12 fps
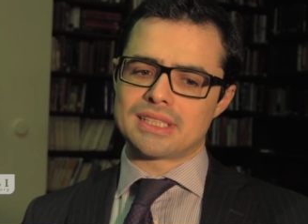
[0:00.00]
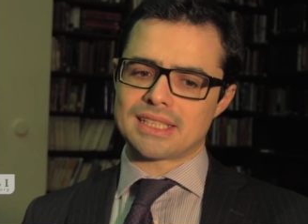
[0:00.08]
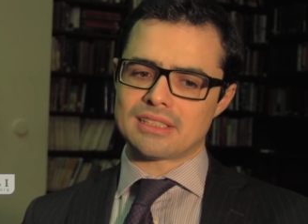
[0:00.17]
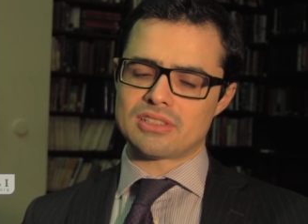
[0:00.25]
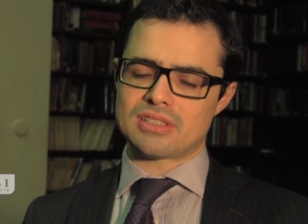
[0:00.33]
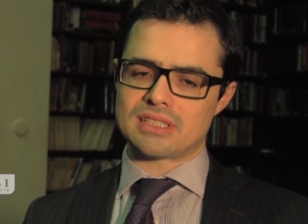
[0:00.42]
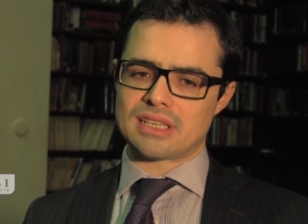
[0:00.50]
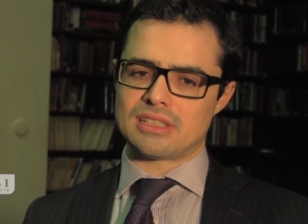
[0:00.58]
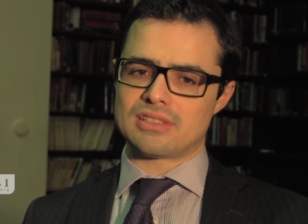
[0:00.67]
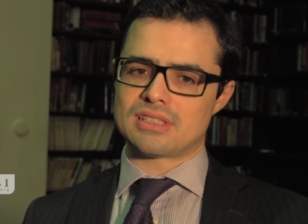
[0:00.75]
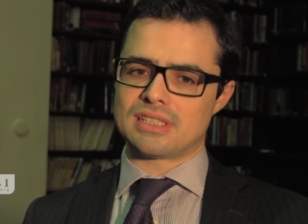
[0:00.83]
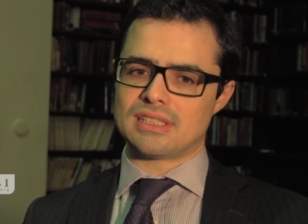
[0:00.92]
intelligence
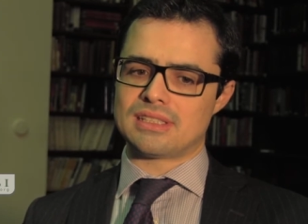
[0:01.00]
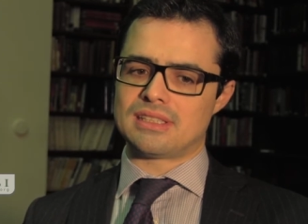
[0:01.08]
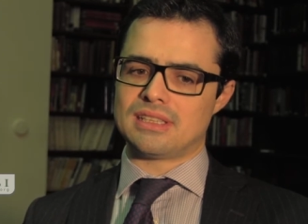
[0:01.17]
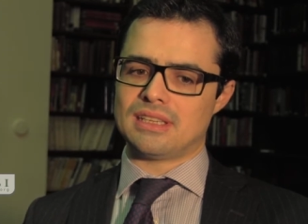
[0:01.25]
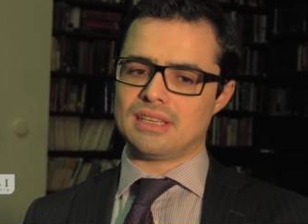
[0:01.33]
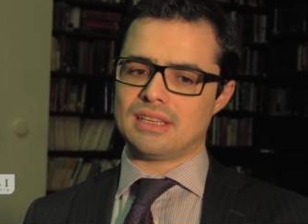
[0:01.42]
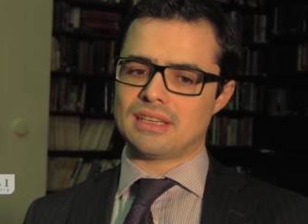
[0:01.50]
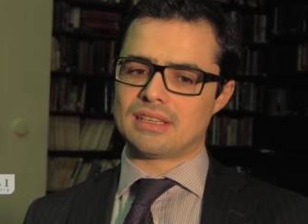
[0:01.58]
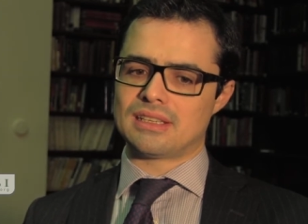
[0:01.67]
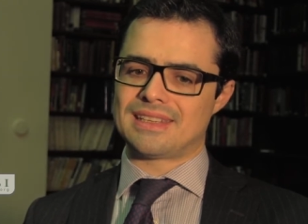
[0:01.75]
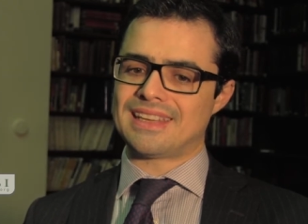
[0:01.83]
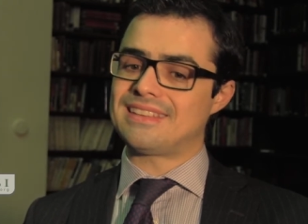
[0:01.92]
agencies, the
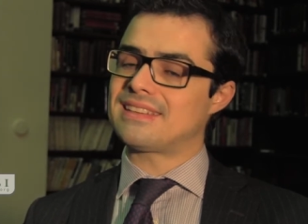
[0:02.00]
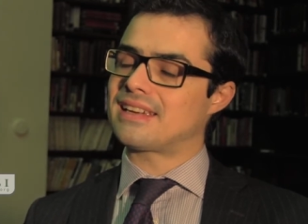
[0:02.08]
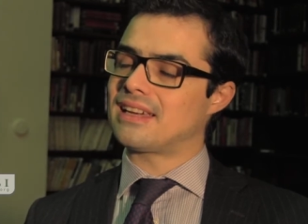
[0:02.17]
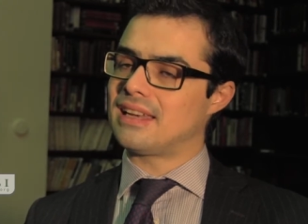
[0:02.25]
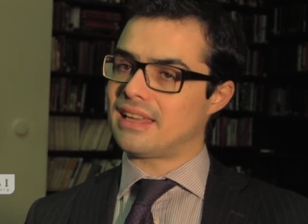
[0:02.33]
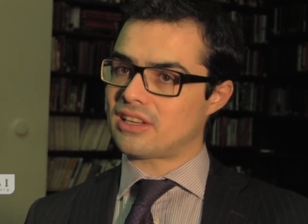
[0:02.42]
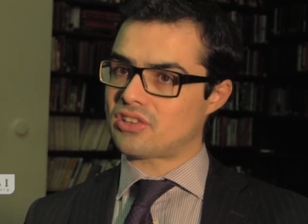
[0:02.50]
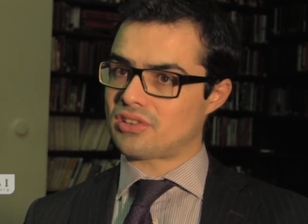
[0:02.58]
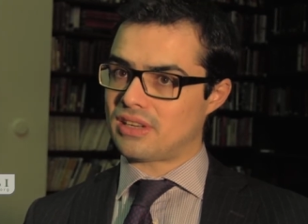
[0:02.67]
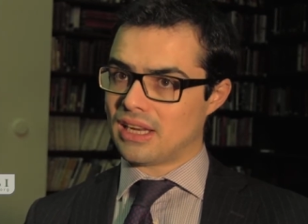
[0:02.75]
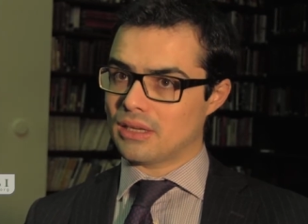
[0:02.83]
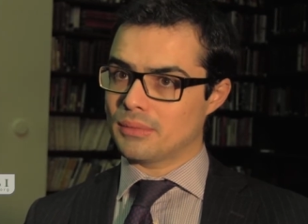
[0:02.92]
data
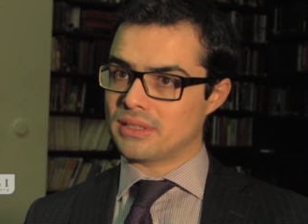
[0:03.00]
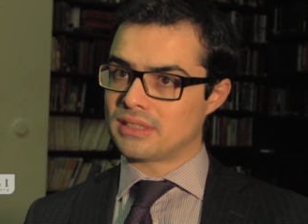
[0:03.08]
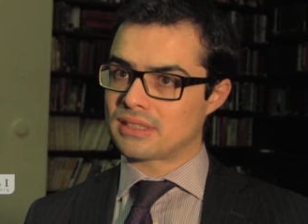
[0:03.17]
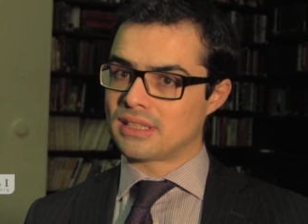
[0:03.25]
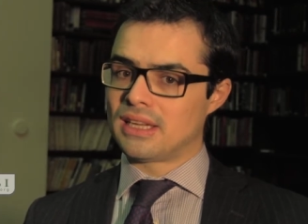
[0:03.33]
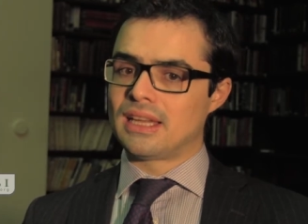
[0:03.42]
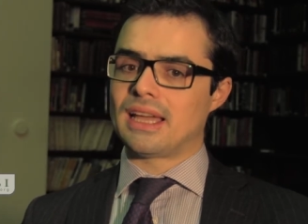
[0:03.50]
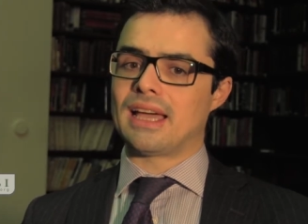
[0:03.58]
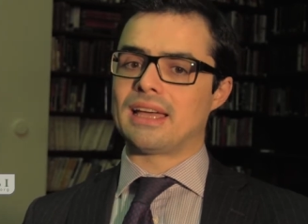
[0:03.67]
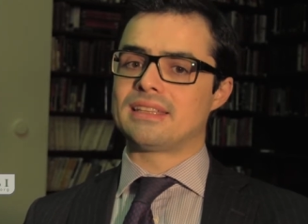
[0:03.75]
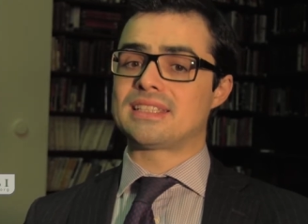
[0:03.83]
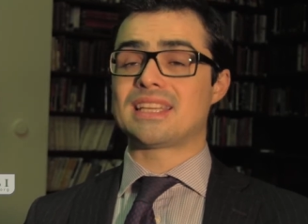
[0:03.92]
collection element
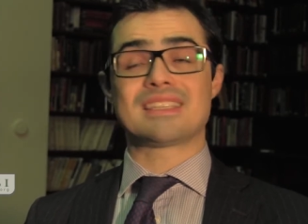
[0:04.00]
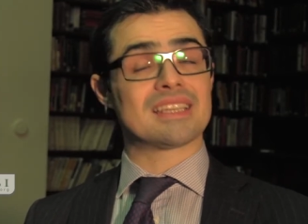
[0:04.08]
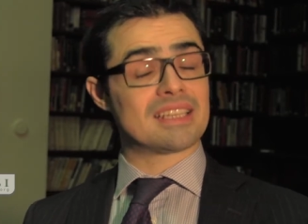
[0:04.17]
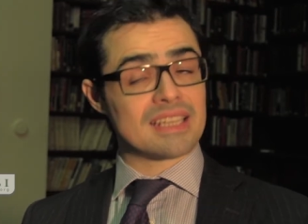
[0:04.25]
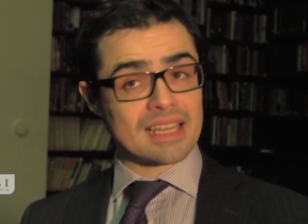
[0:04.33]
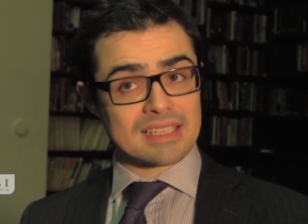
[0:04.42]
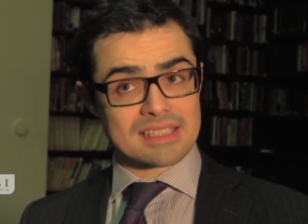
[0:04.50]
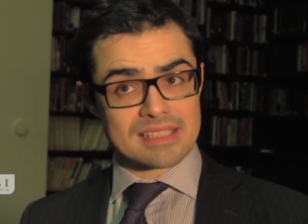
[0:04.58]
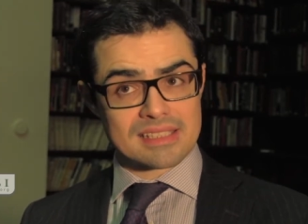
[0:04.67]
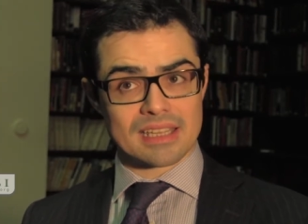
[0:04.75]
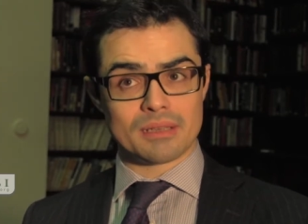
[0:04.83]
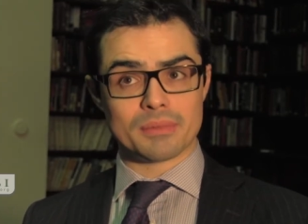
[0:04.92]
and the data
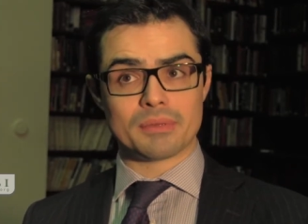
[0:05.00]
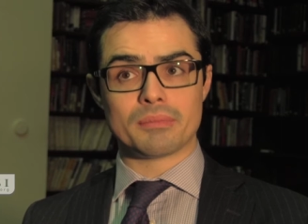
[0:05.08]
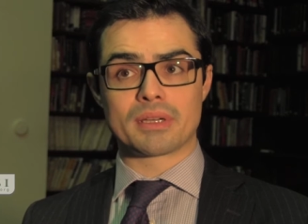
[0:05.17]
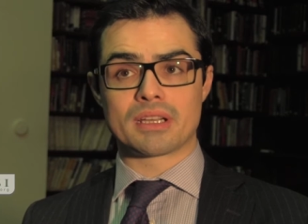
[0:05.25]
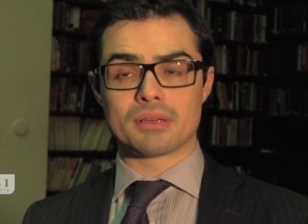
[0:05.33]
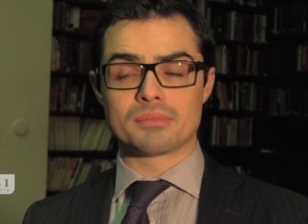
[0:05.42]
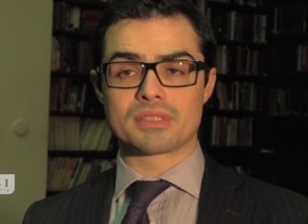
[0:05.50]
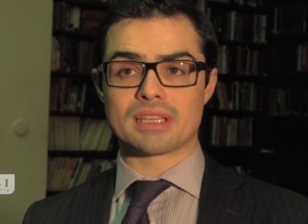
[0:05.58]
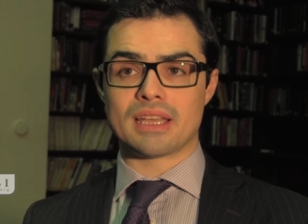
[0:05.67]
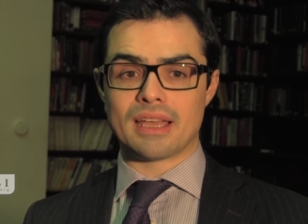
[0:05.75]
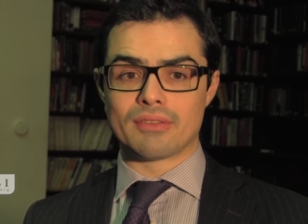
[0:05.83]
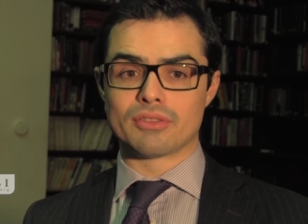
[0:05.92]
analysis element becomes
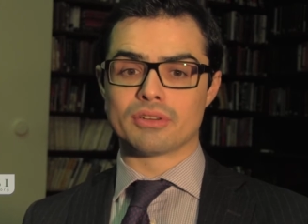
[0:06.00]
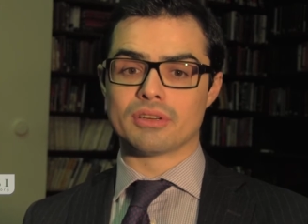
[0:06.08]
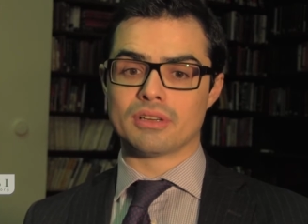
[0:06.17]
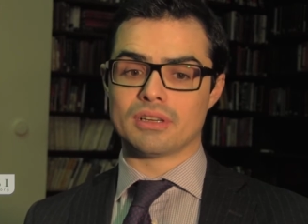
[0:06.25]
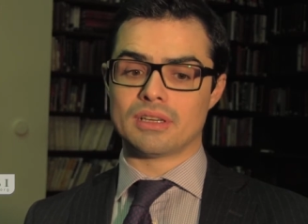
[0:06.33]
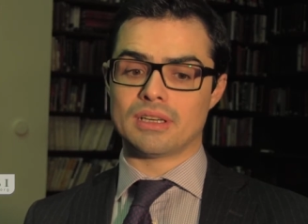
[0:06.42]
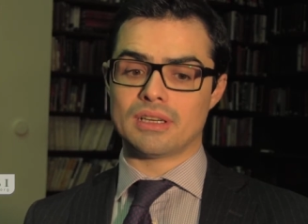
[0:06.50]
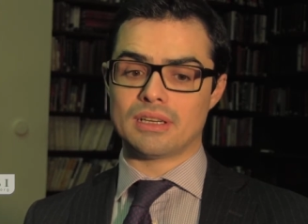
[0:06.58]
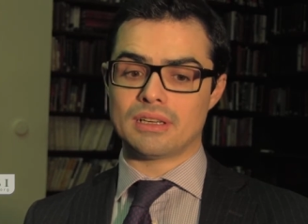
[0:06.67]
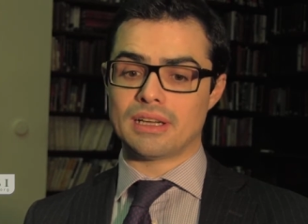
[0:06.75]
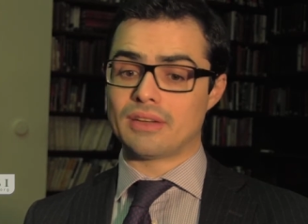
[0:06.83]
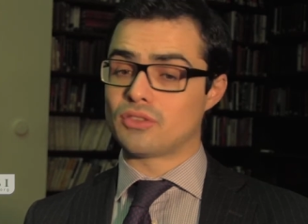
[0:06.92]
ever
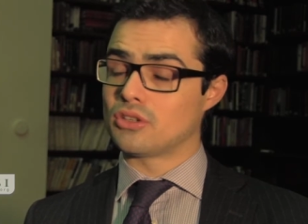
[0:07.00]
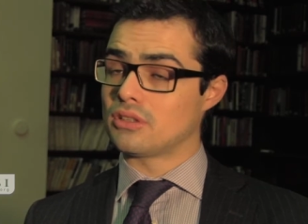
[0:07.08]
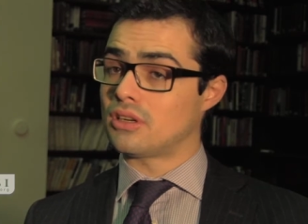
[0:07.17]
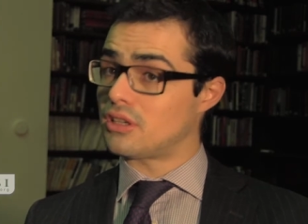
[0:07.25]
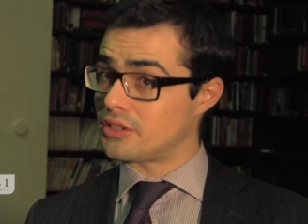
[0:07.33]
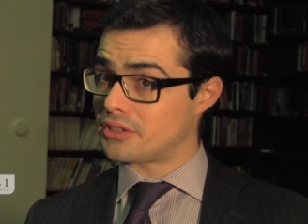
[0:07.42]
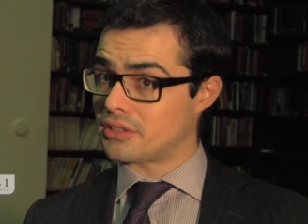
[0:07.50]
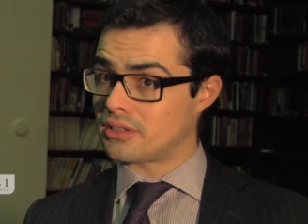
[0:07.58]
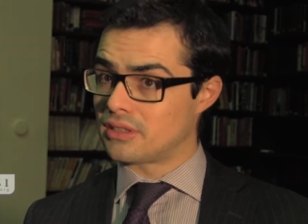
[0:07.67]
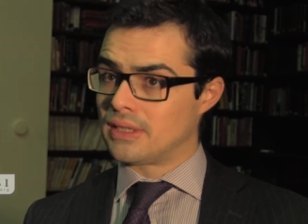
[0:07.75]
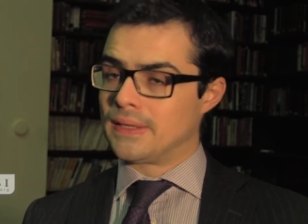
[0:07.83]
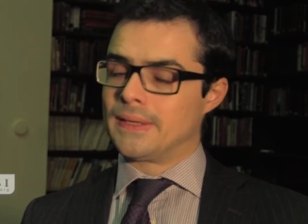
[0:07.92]
uh, ever harder.
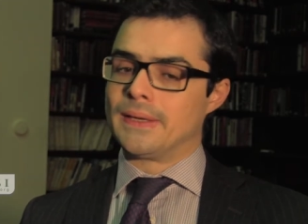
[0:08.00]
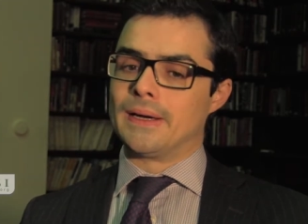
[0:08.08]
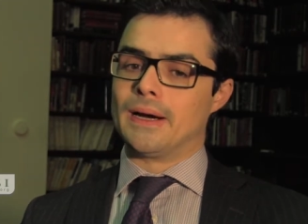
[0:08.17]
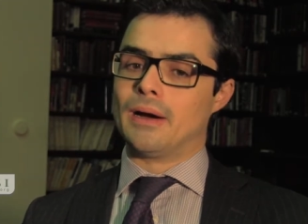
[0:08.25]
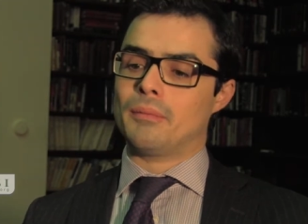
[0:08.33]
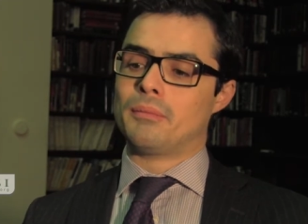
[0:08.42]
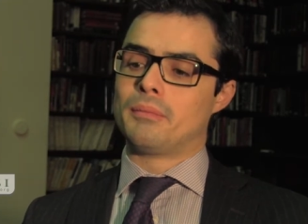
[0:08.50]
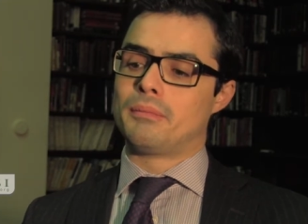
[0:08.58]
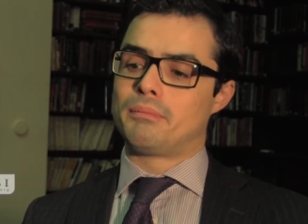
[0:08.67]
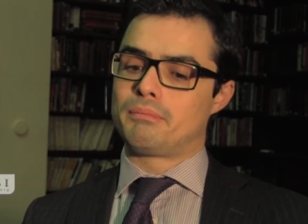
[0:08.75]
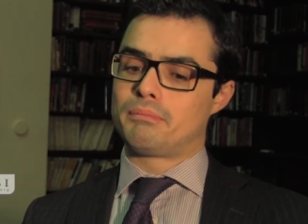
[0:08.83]
Um,